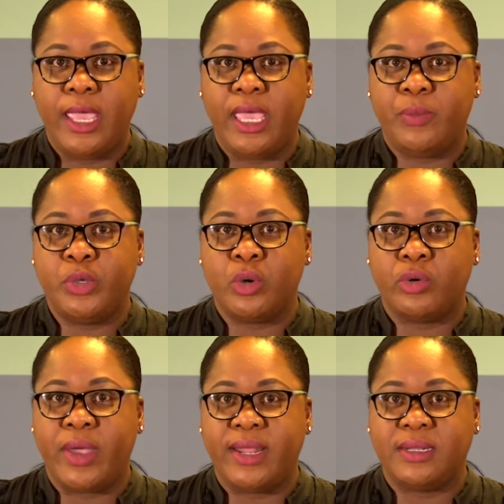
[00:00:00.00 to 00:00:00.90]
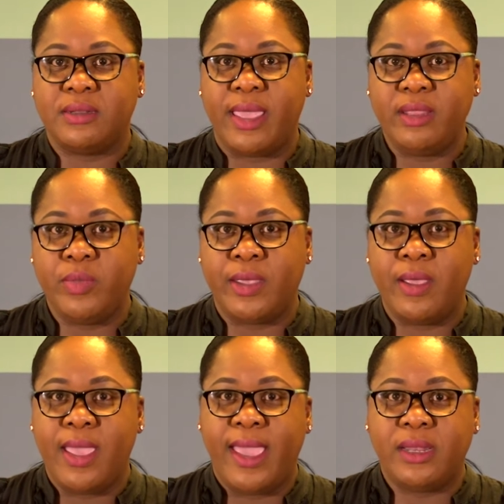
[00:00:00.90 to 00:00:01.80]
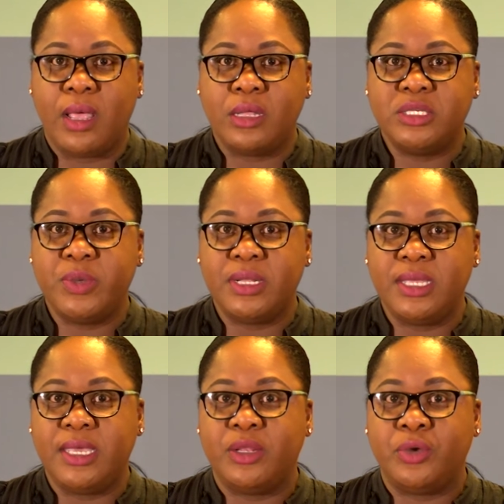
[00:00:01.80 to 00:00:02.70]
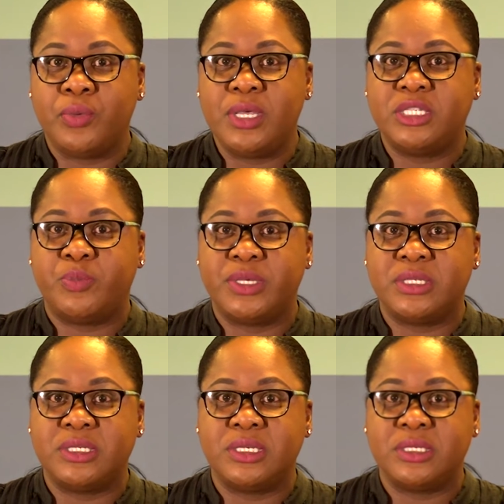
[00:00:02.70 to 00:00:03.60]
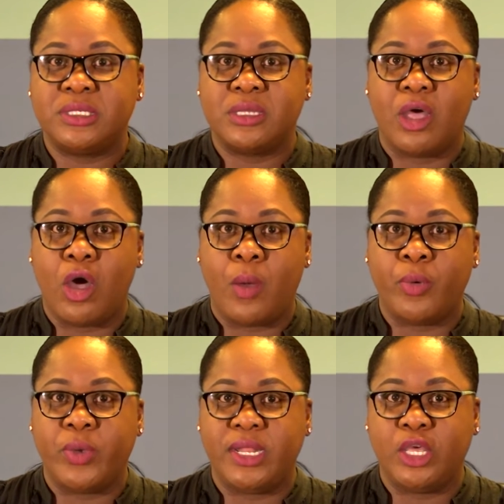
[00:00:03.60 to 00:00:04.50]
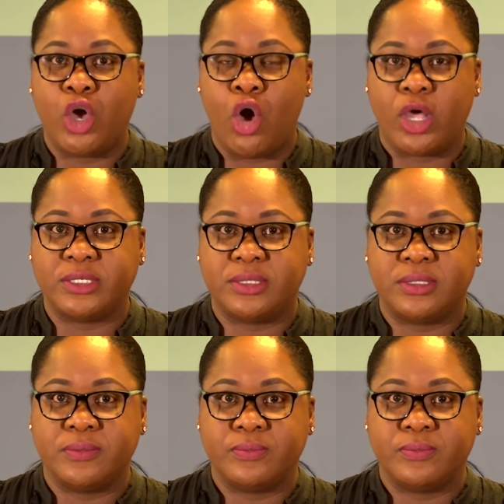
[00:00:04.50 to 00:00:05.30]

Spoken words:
a bureaucratic nightmare, and ultimately increase businesses' operating costs.